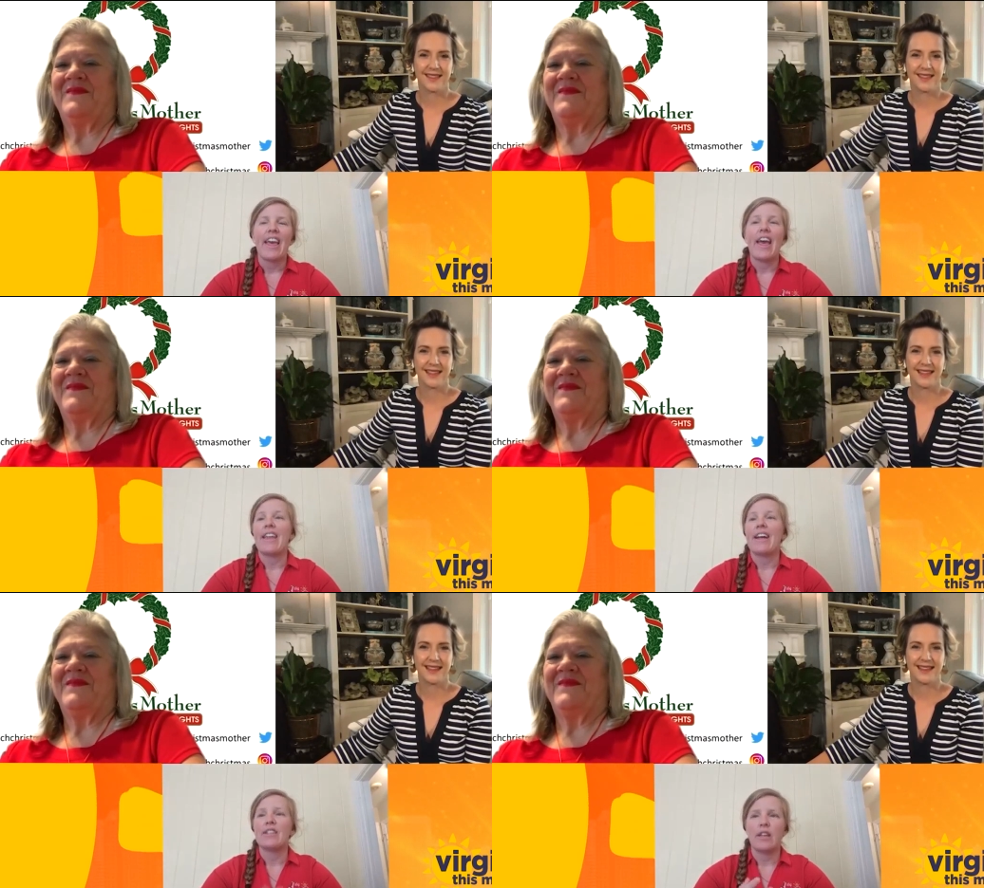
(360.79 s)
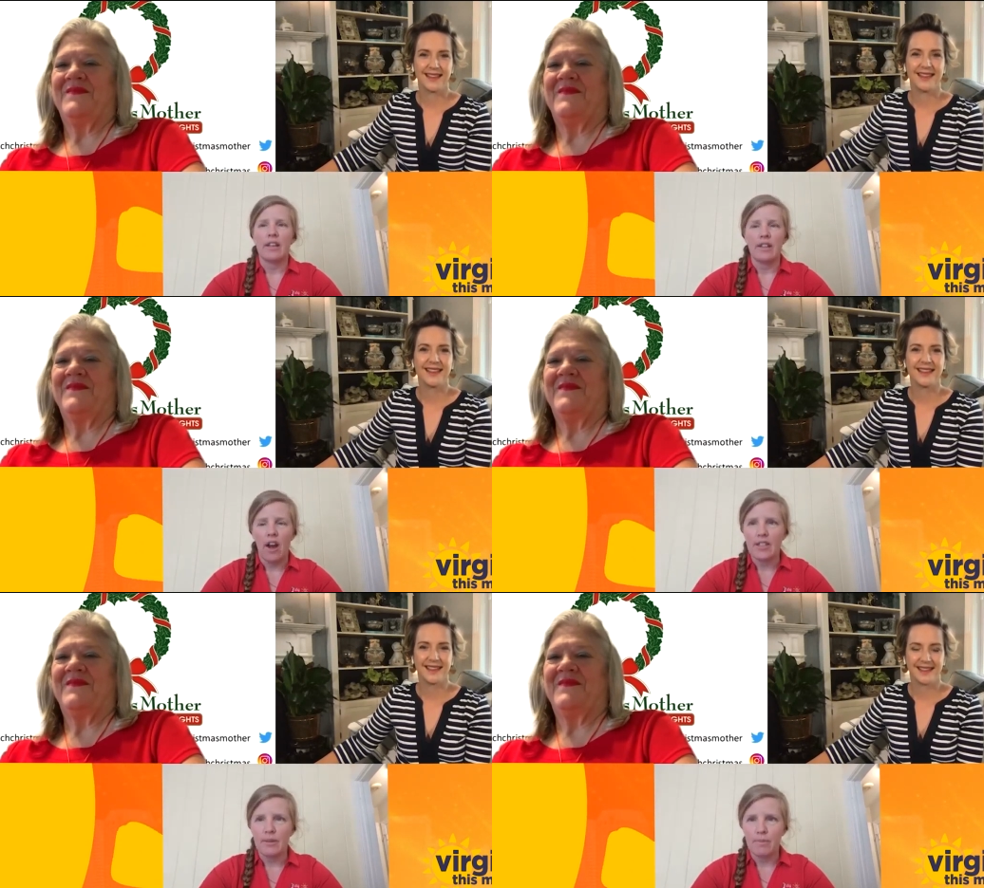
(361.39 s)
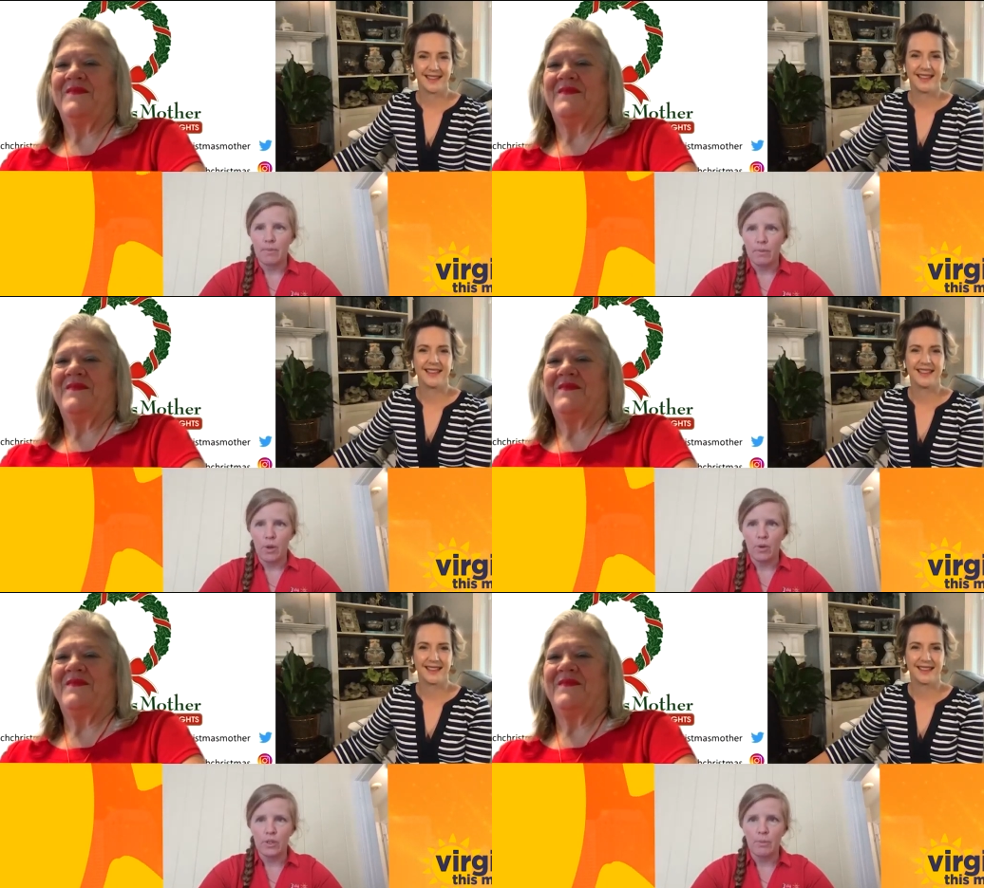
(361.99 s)
Speaker 1: and that's an awesome
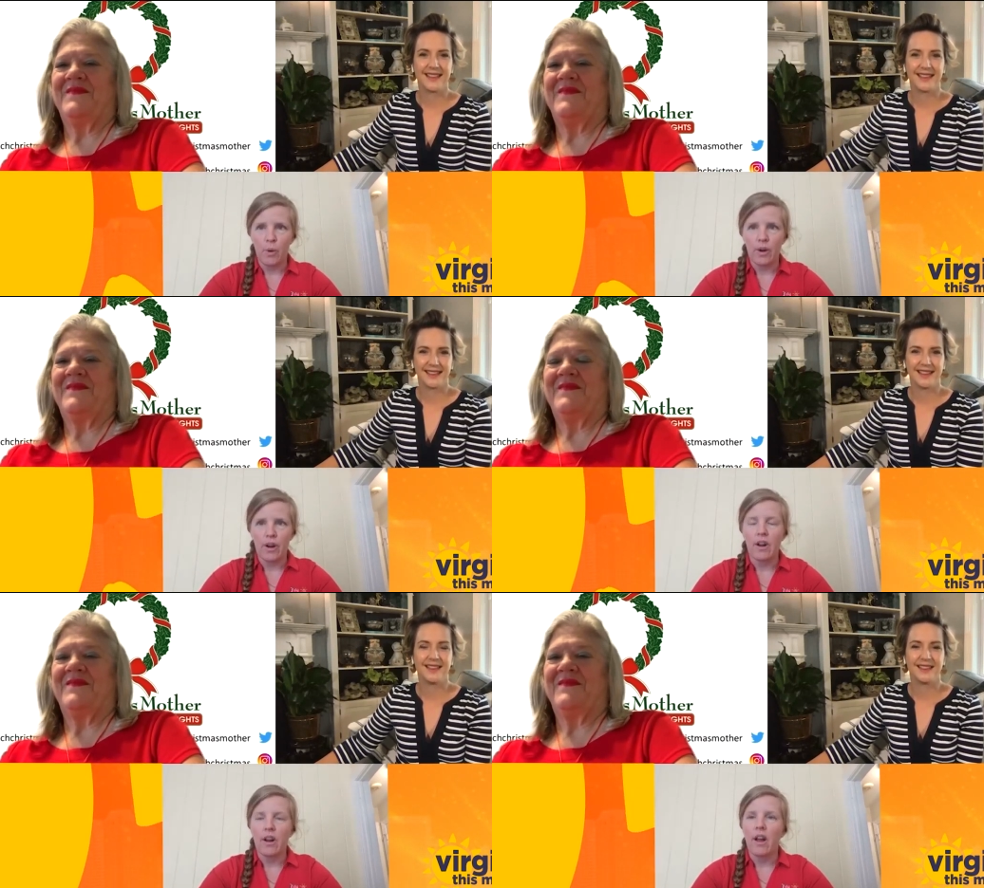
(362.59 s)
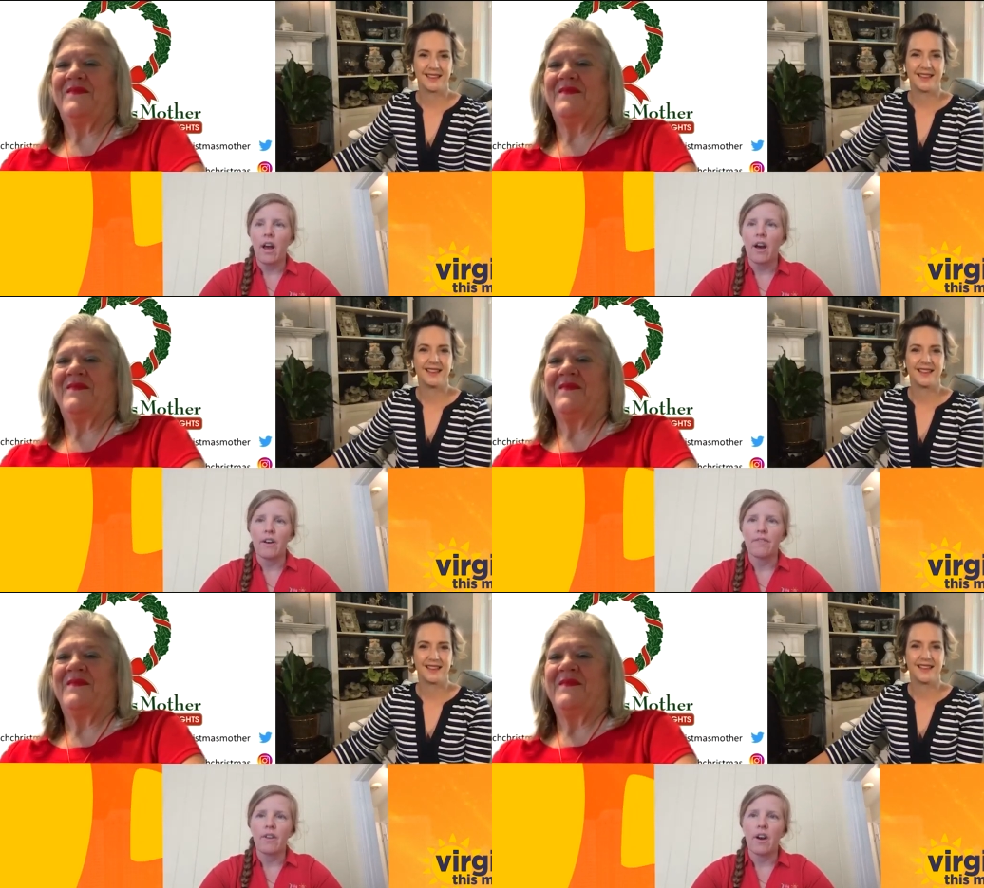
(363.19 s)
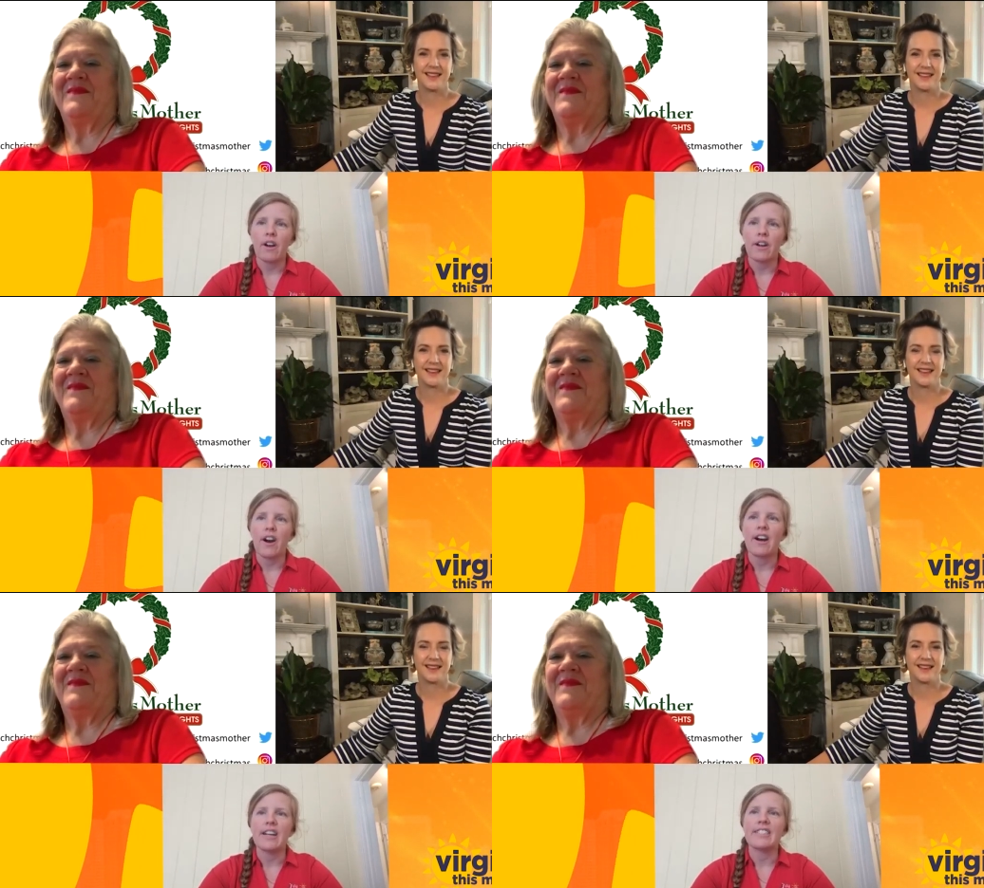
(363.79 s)
local supporter of our
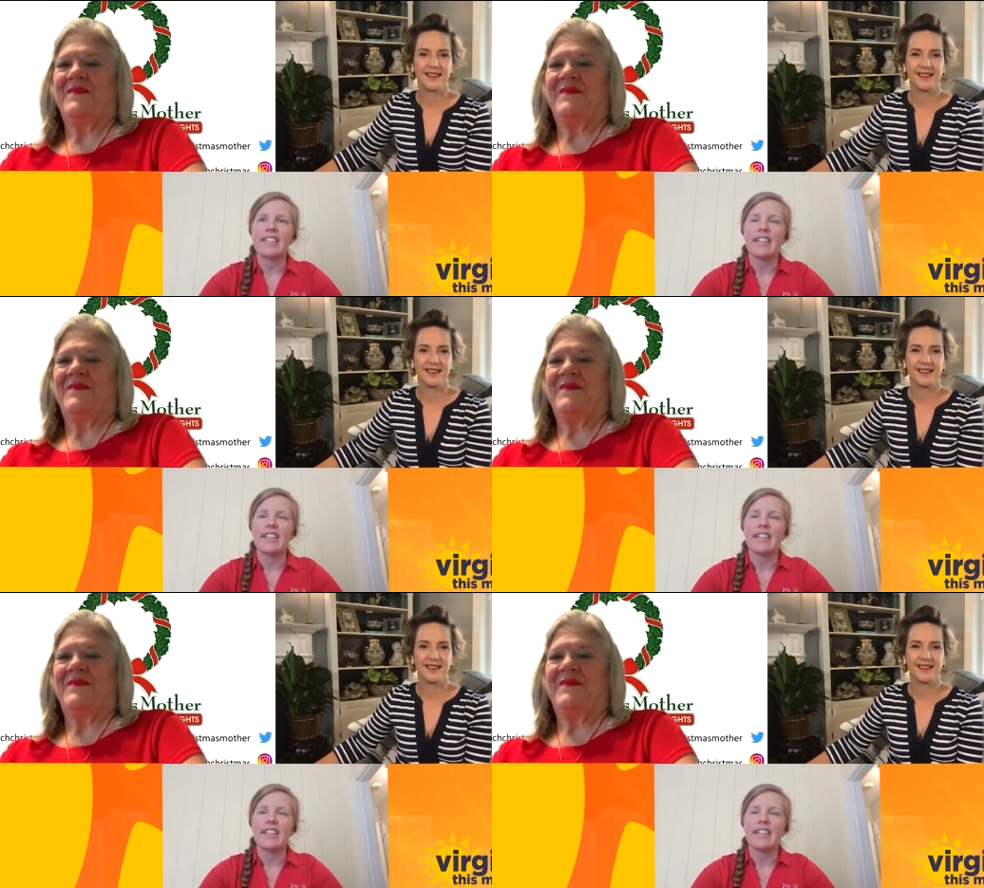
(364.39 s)
cause.